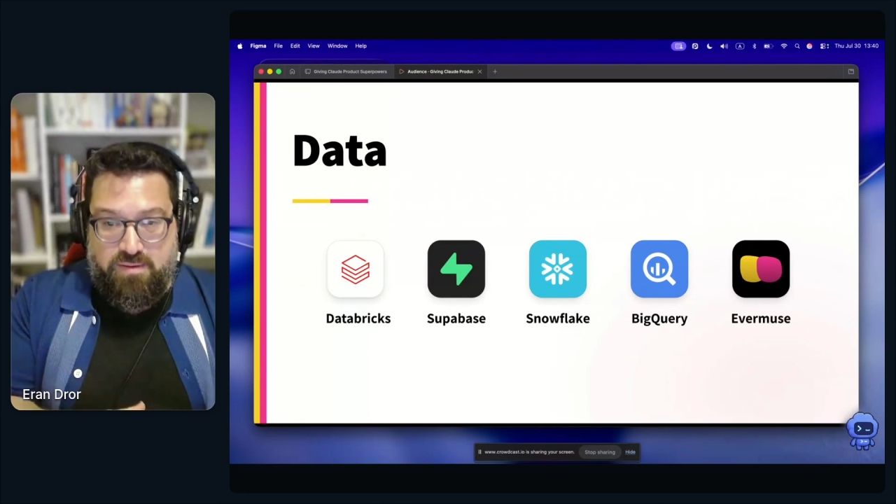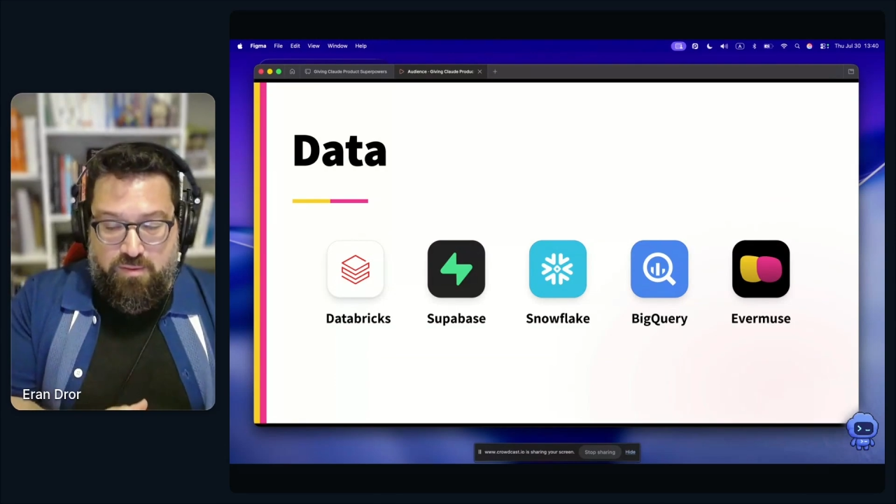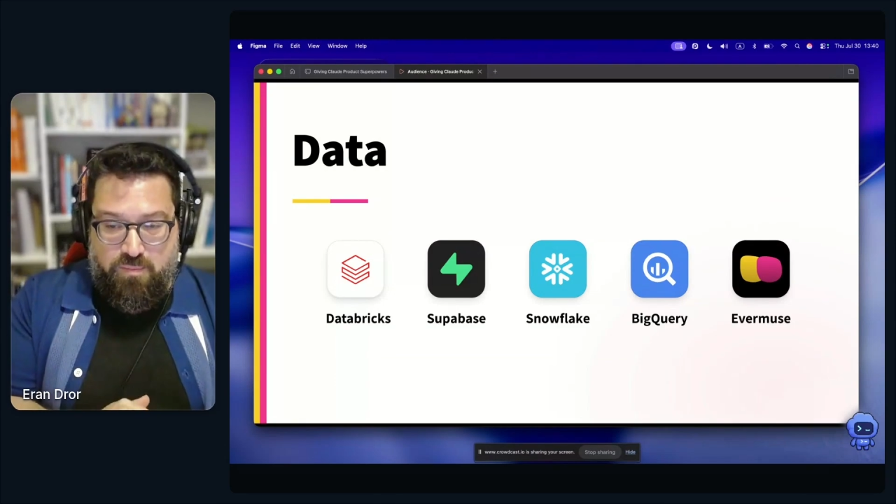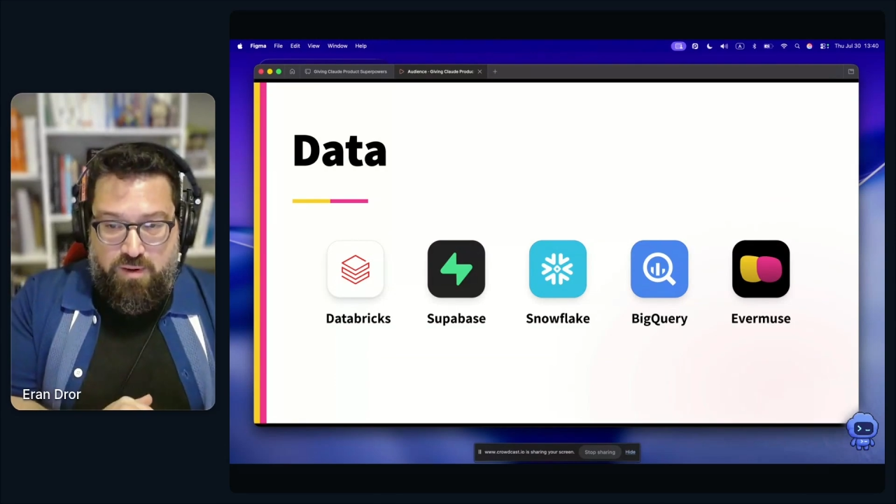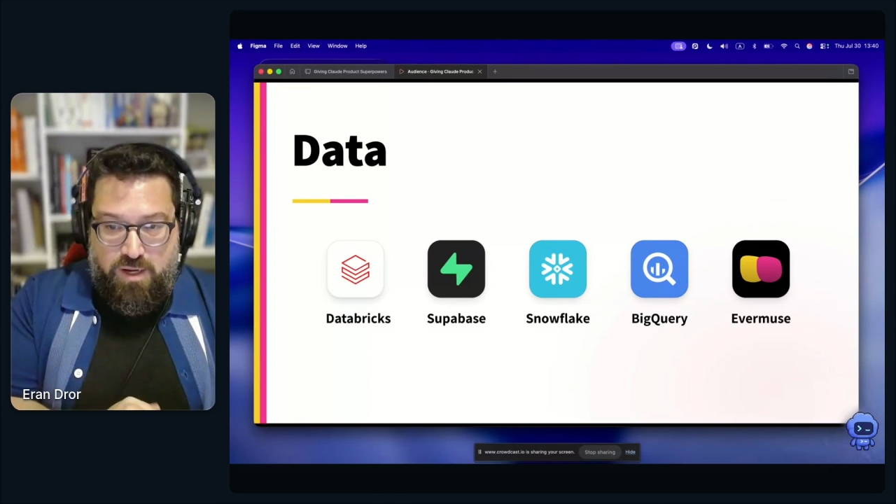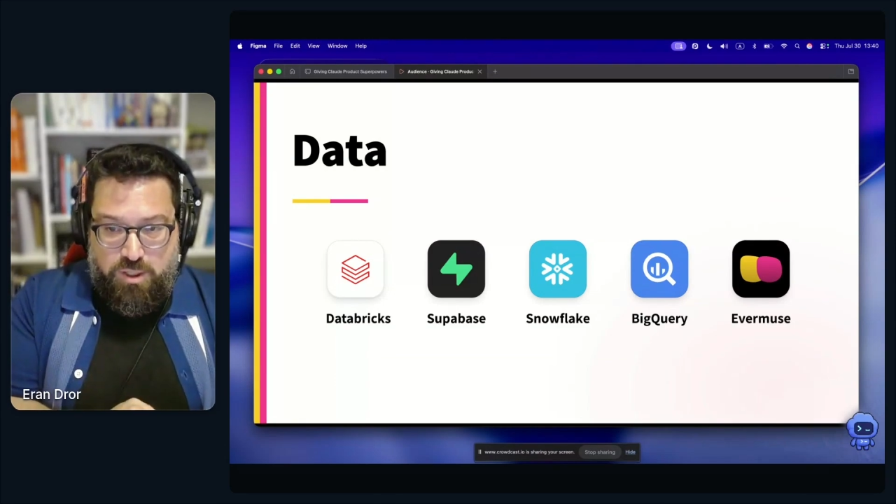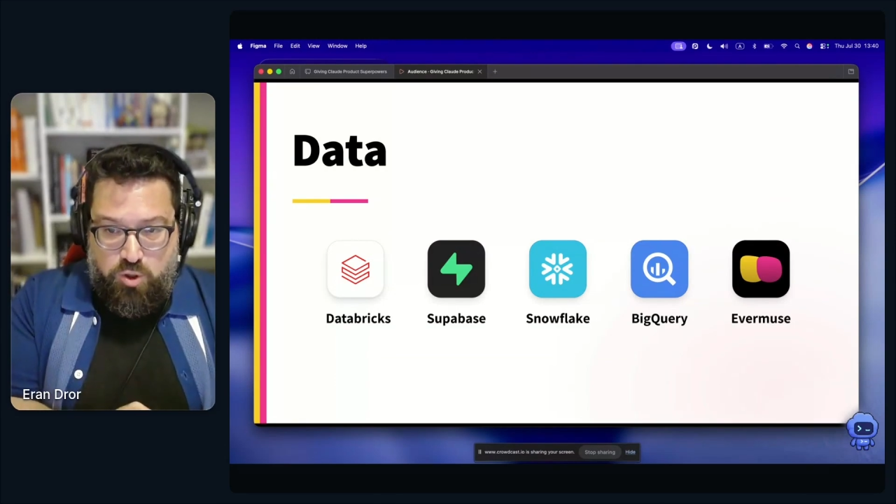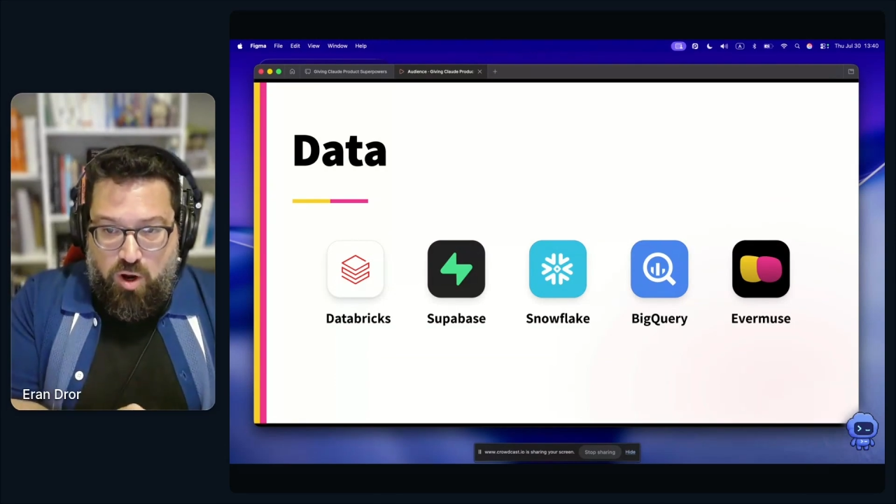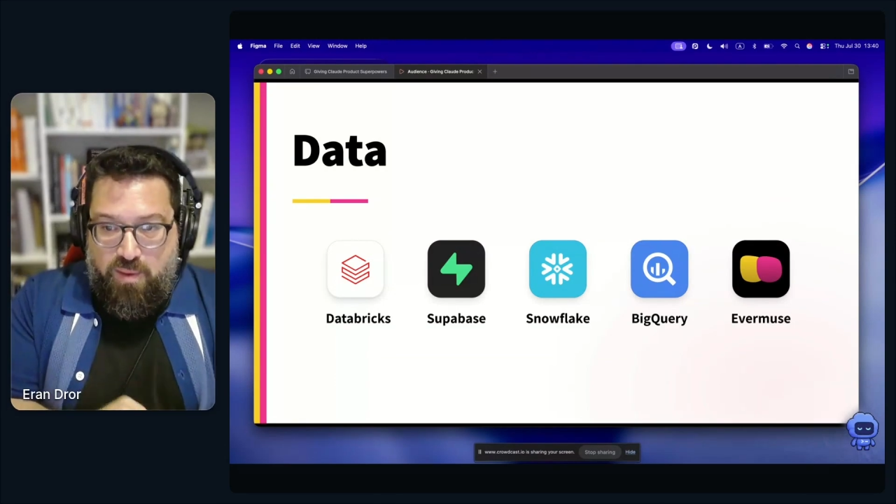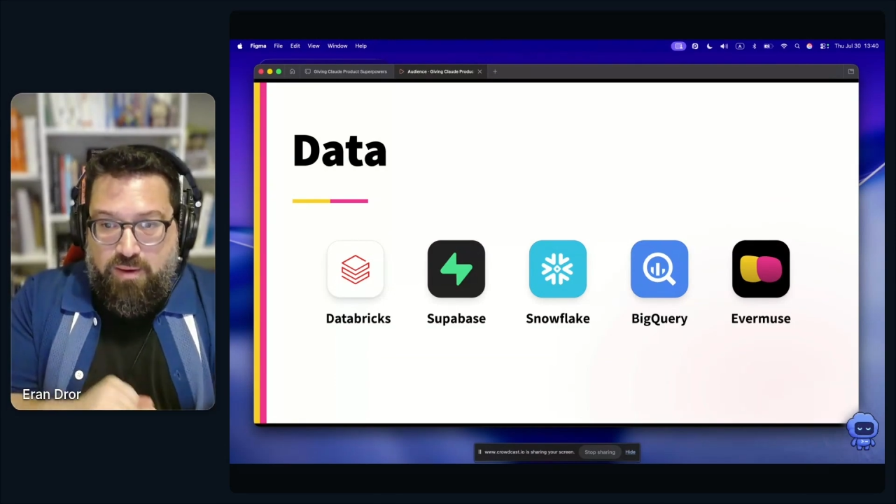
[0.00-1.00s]
some
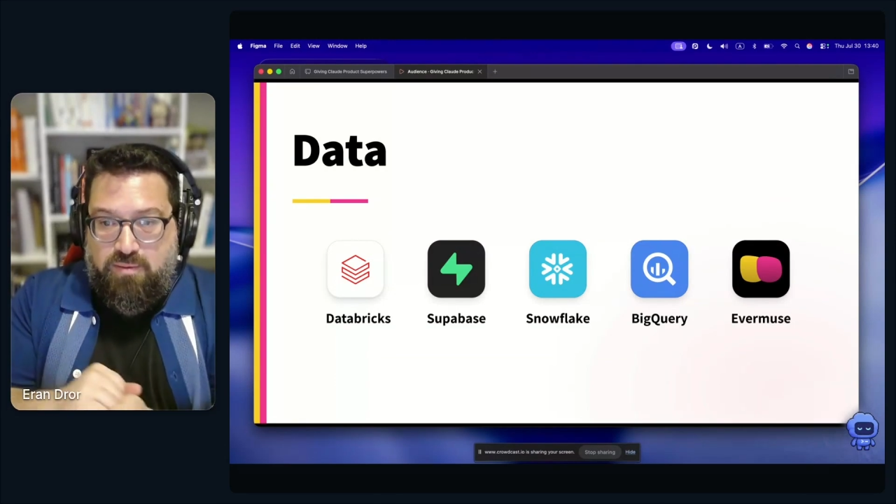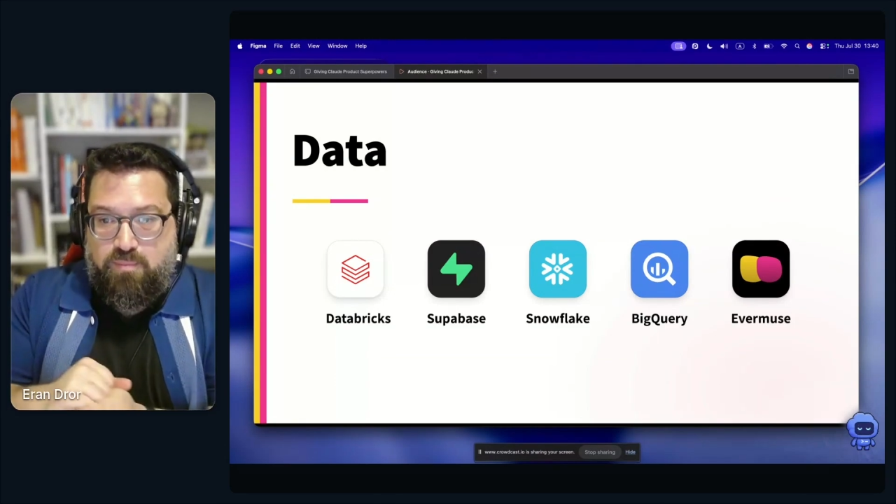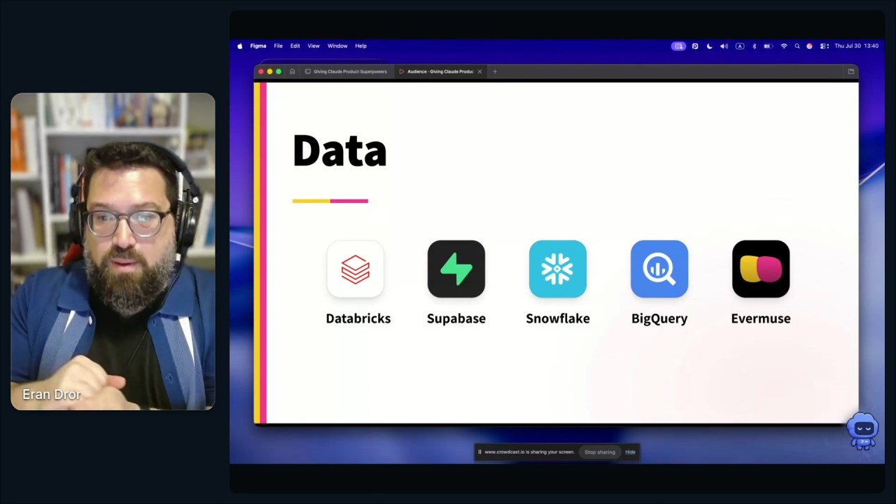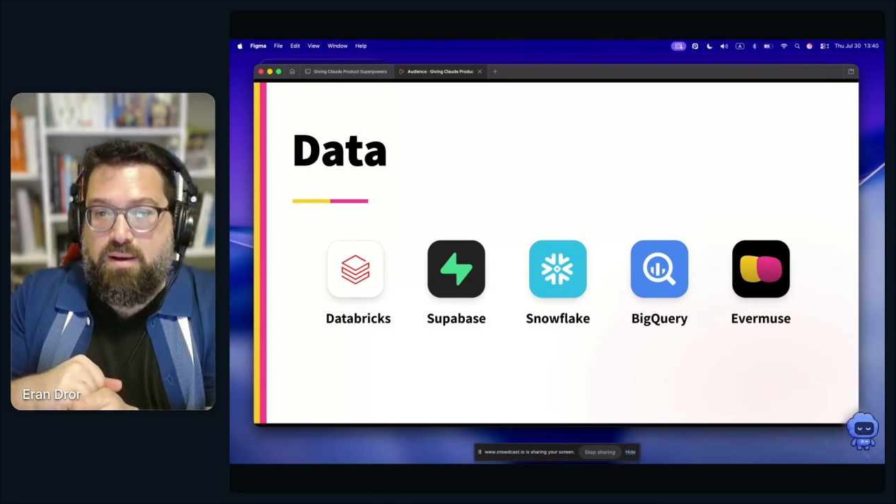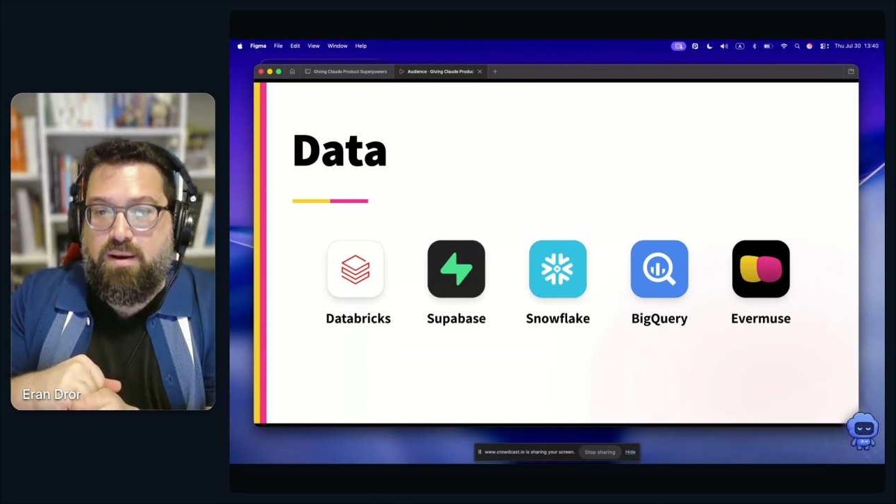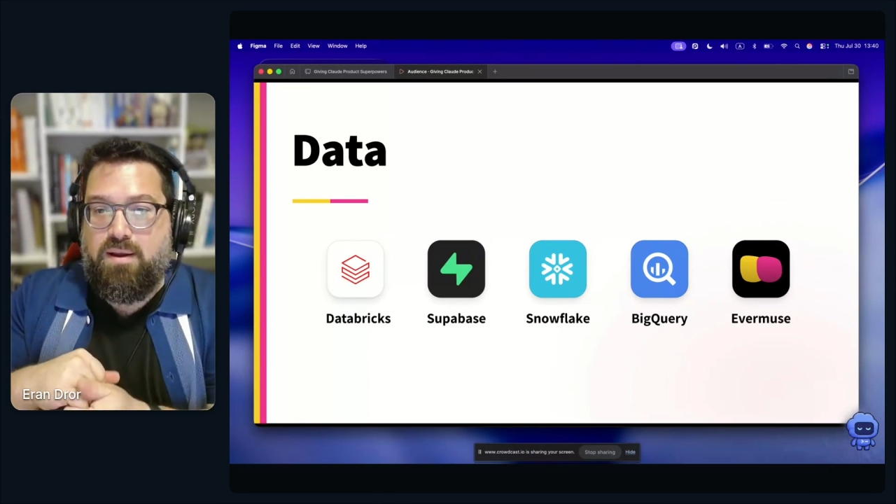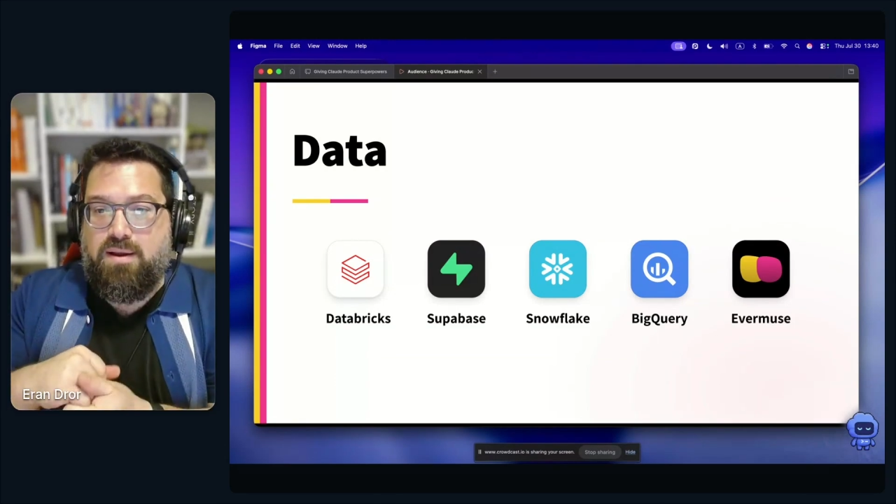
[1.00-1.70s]
drawbacks, but